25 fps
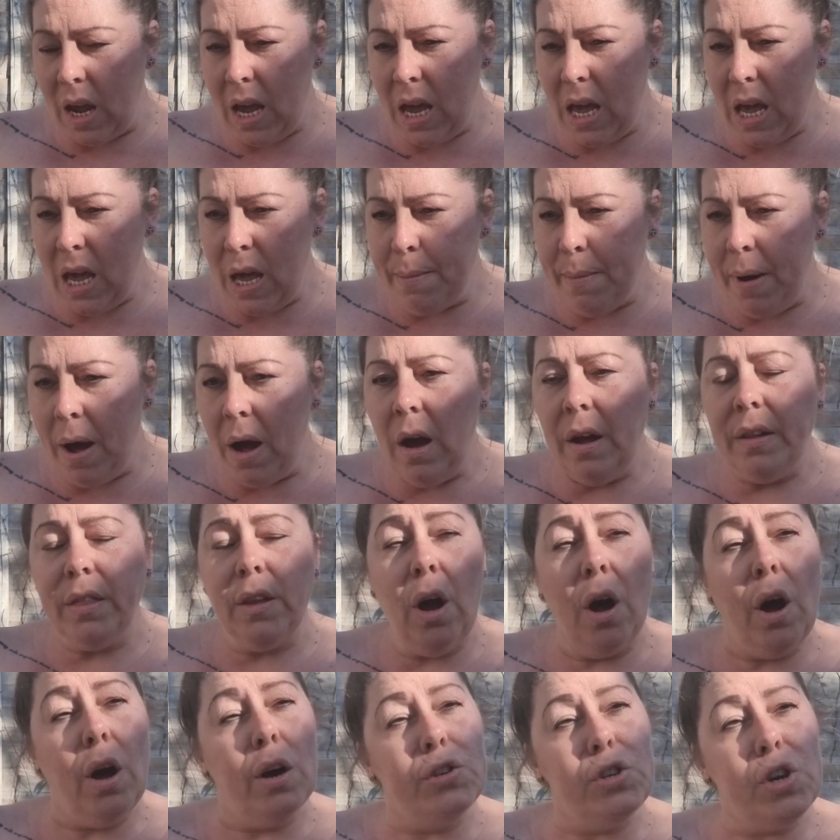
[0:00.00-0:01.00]
The
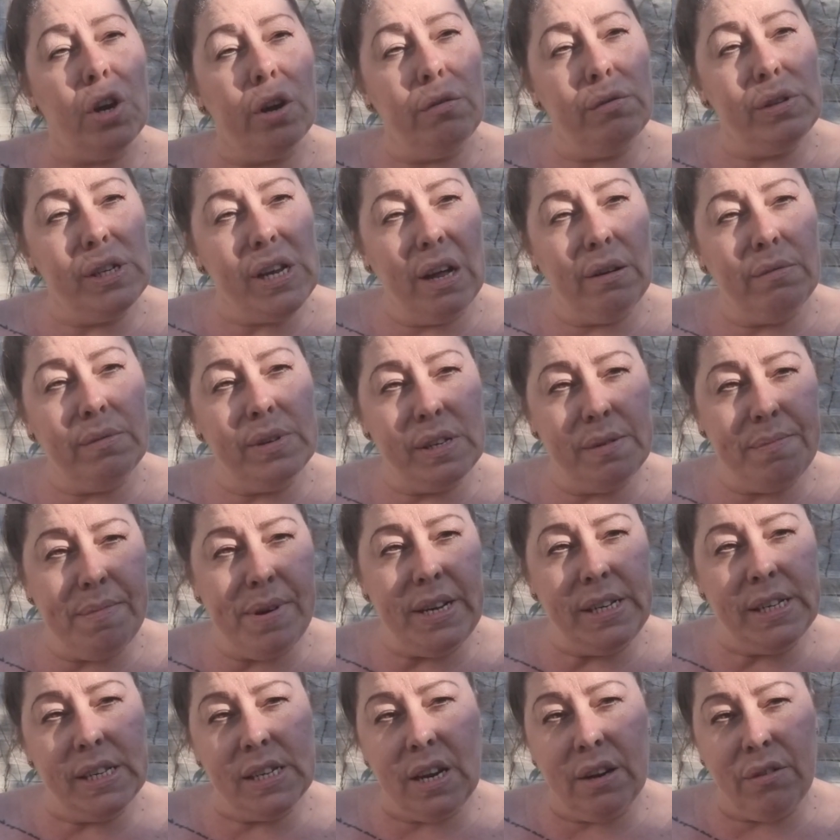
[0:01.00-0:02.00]
Hard Rock Hotel was
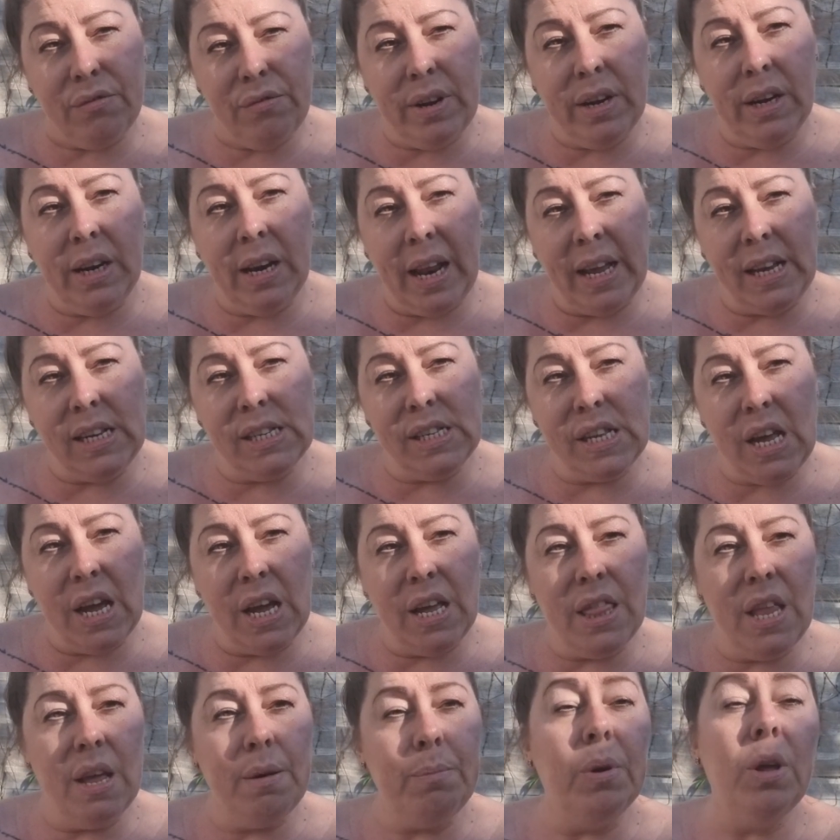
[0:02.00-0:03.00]
amazing. I really like
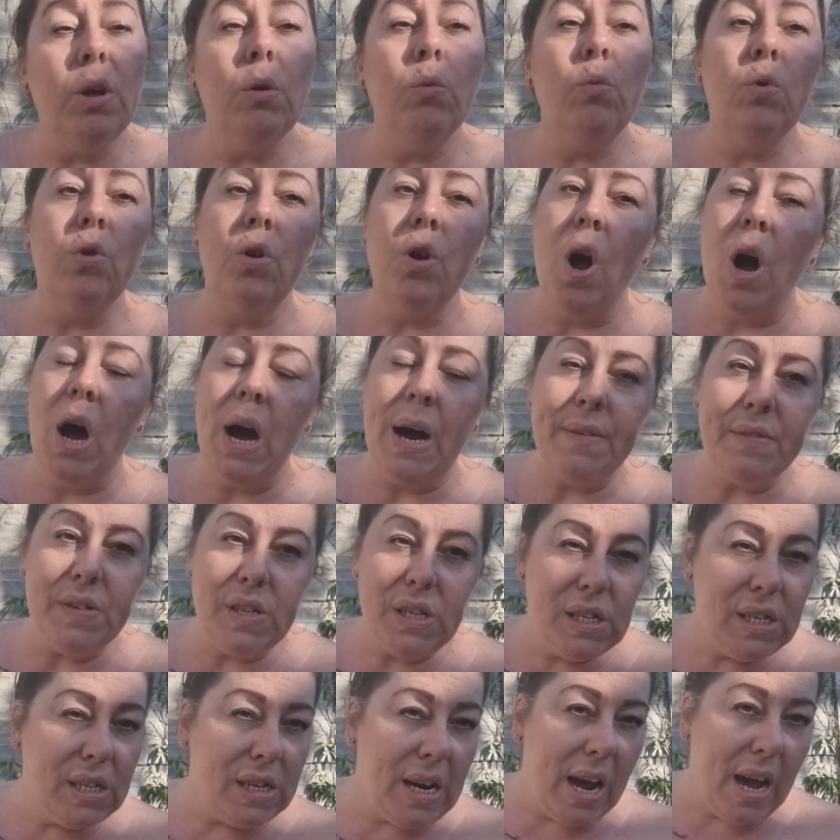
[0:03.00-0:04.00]
staying there, but you would not have
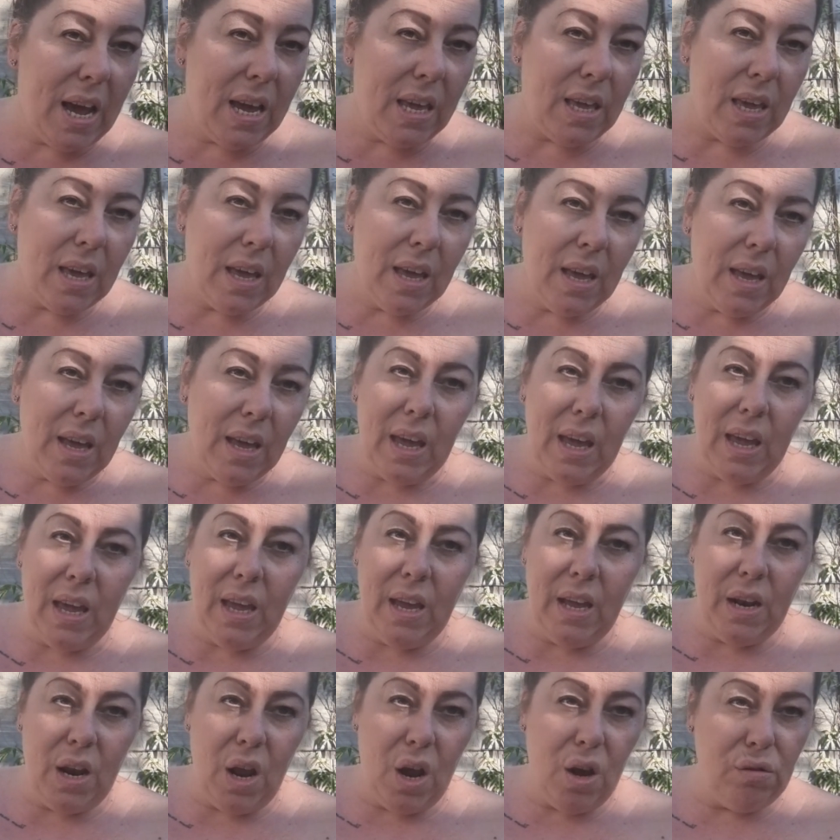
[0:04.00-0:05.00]
to stay
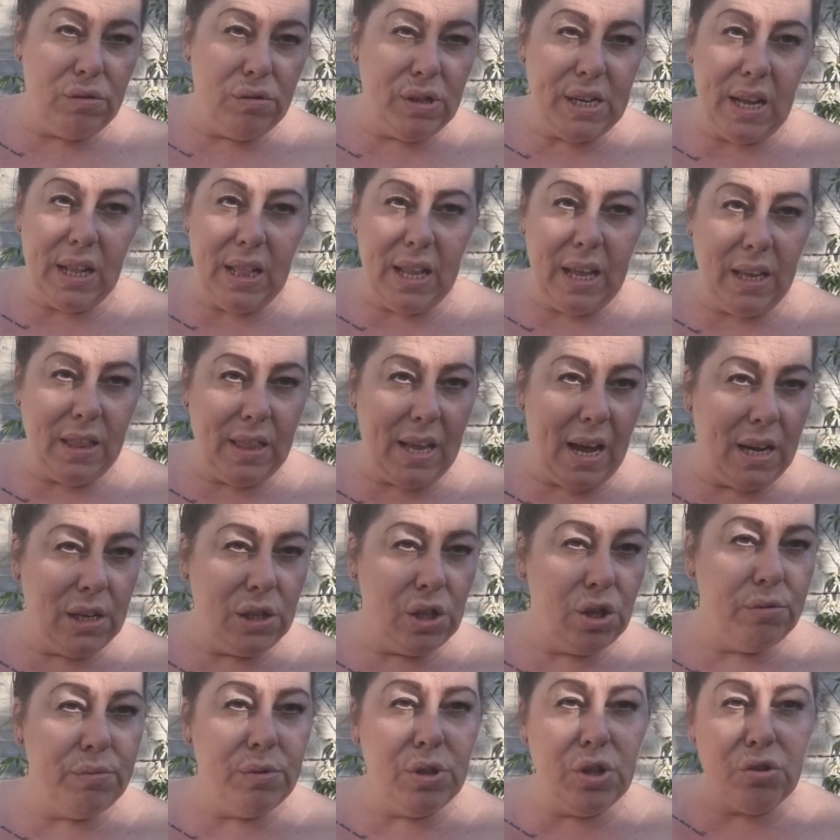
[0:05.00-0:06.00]
in a hotel like
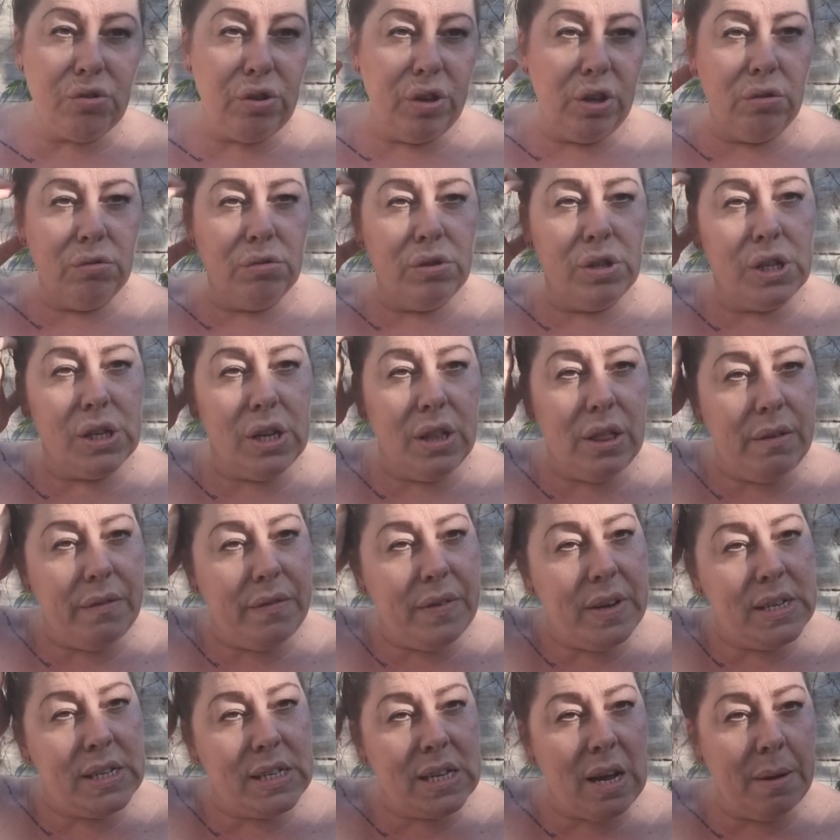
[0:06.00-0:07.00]
that to enjoy London. The
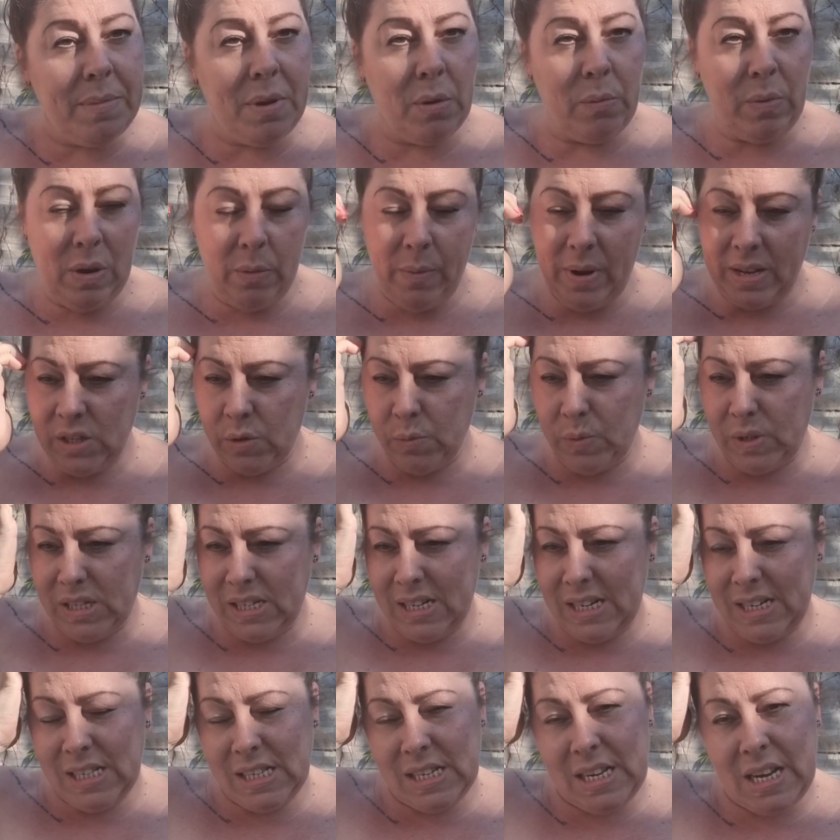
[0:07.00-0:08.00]
first time that we went, we
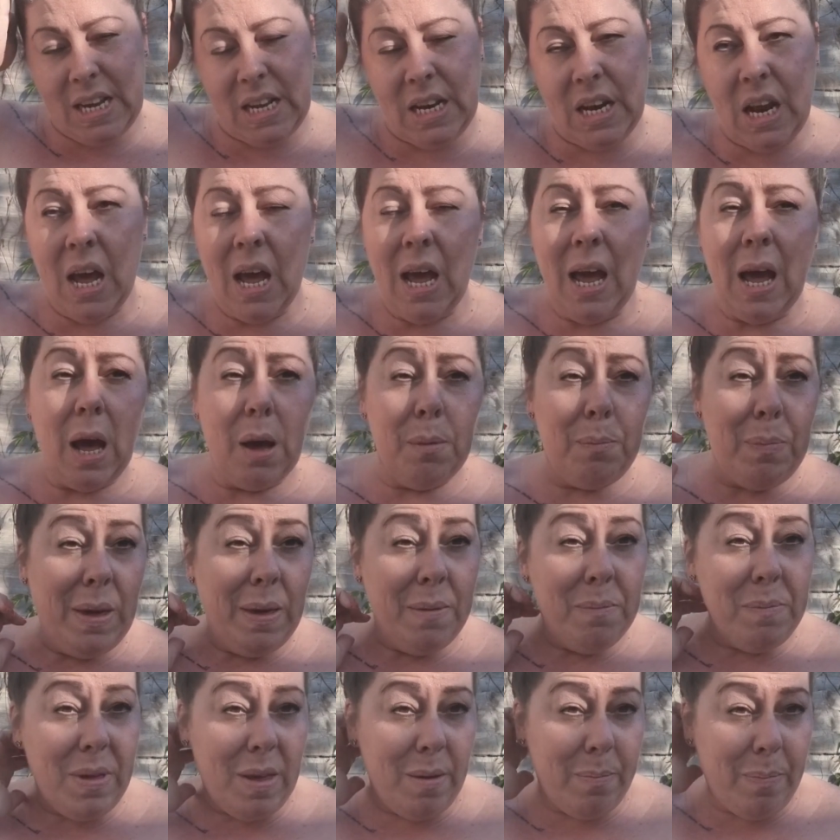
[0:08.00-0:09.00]
stayed in a
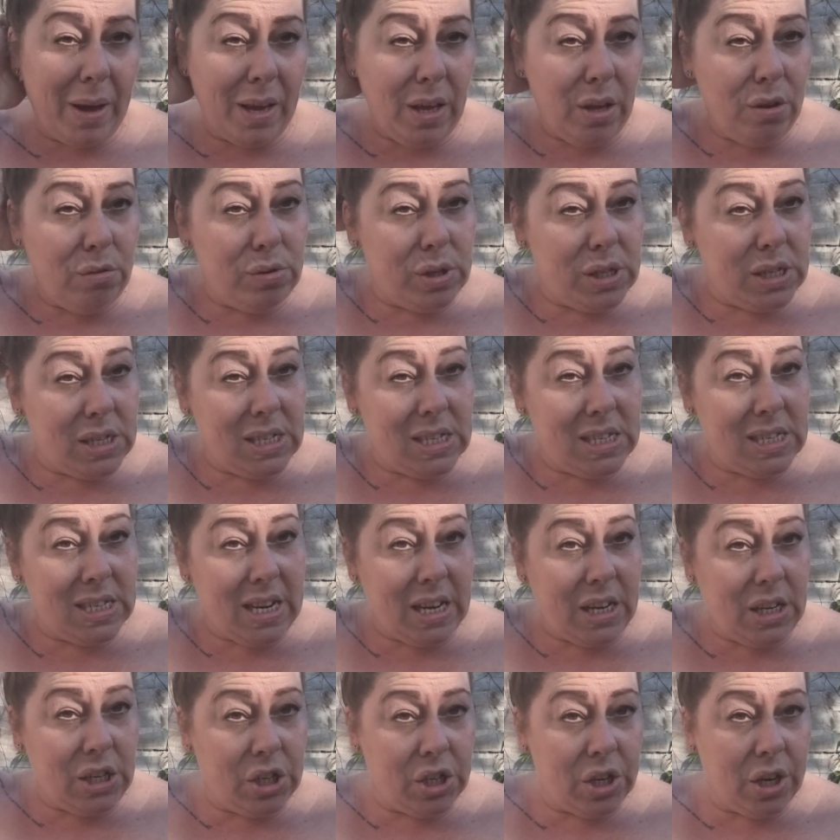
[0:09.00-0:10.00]
B&B by Euston
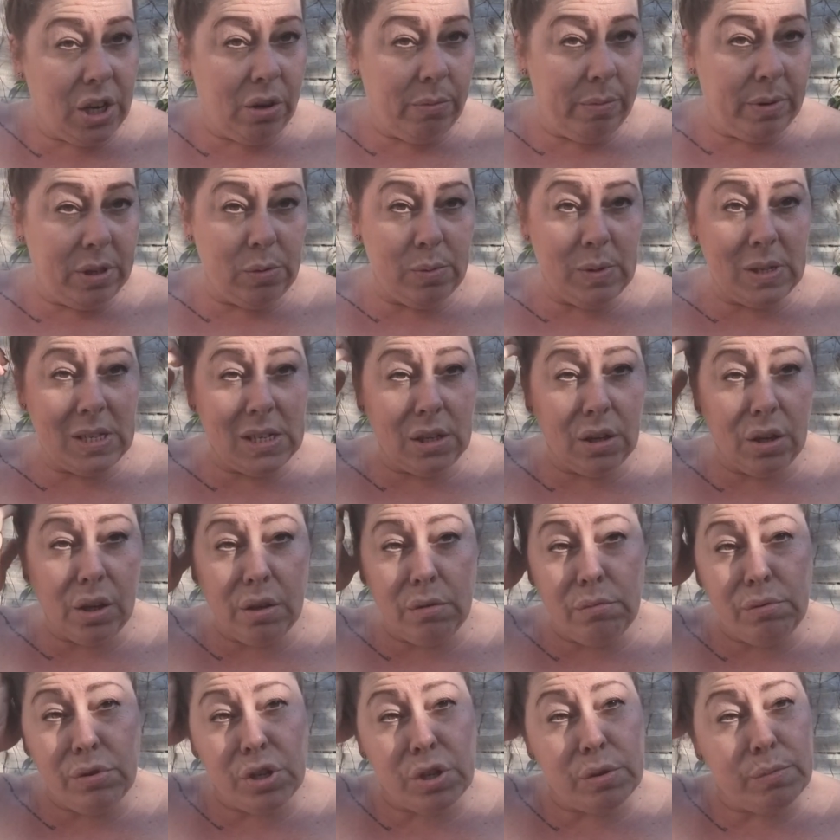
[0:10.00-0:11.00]
Station, which was still
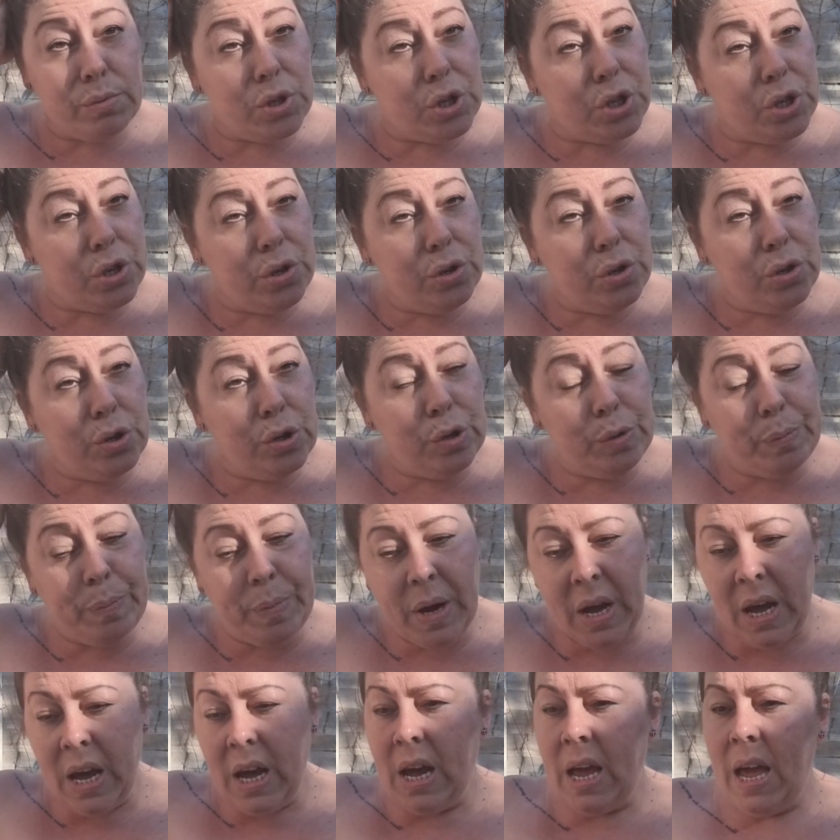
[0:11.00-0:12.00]
close to a tube,
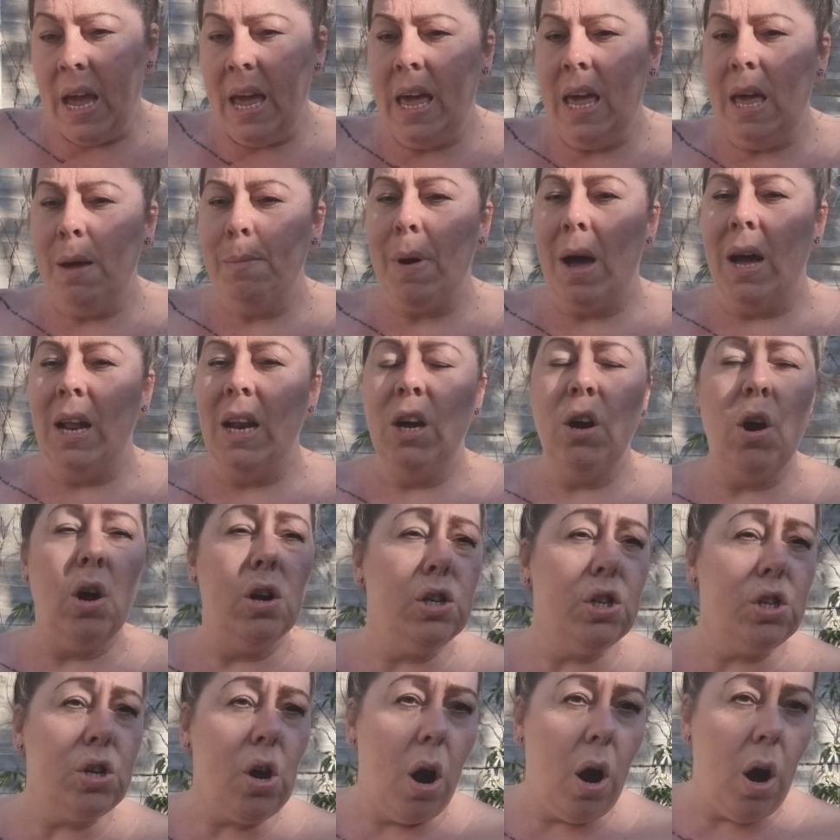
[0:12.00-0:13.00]
and it
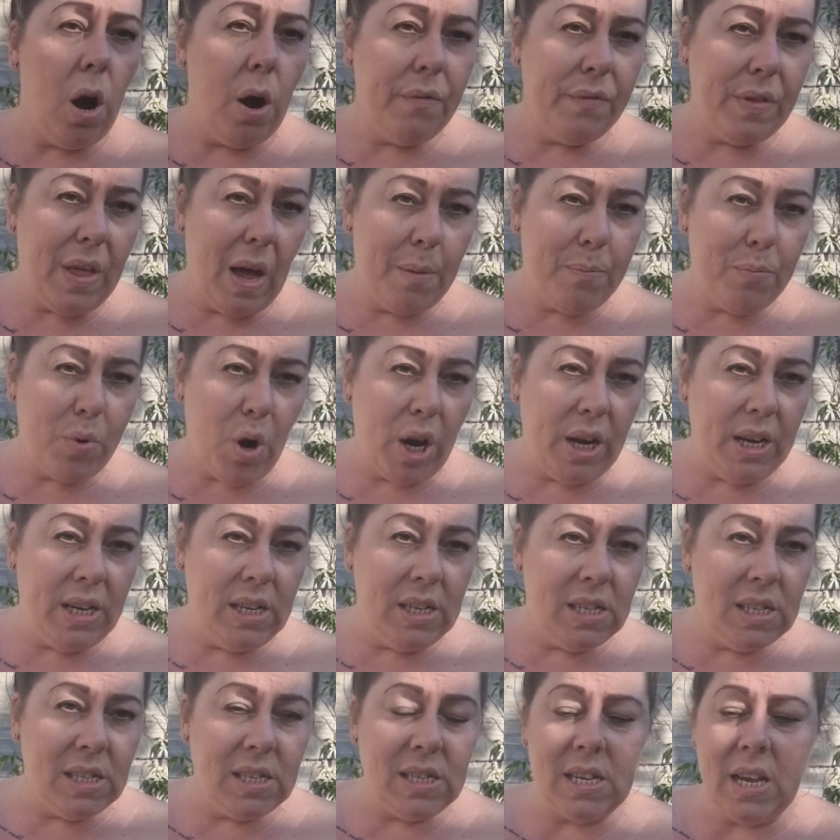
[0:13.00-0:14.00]
cost half that
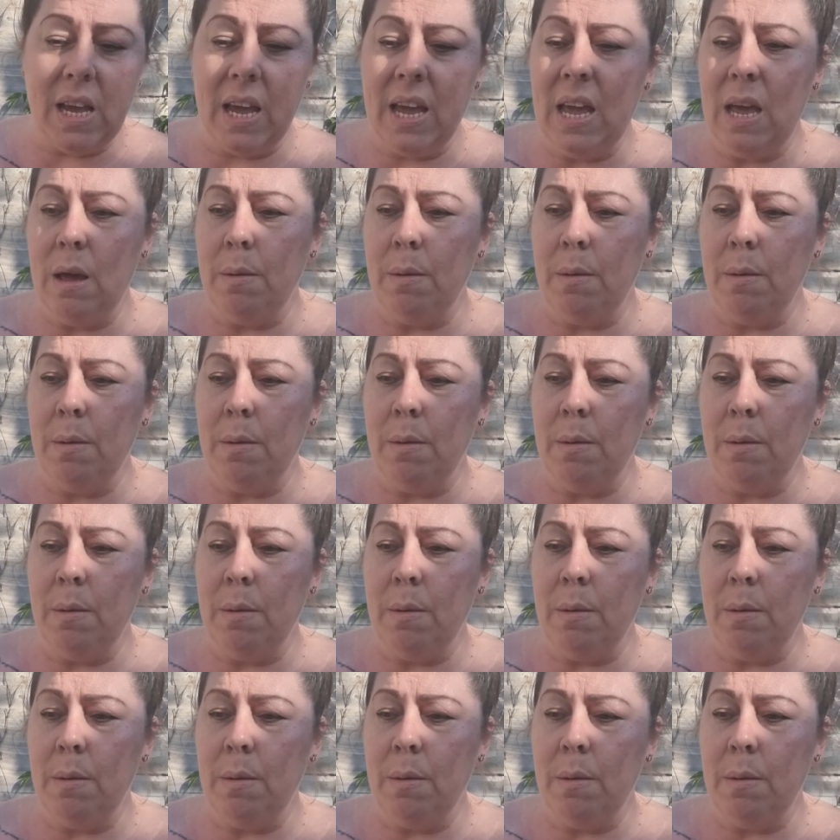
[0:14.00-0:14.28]
price.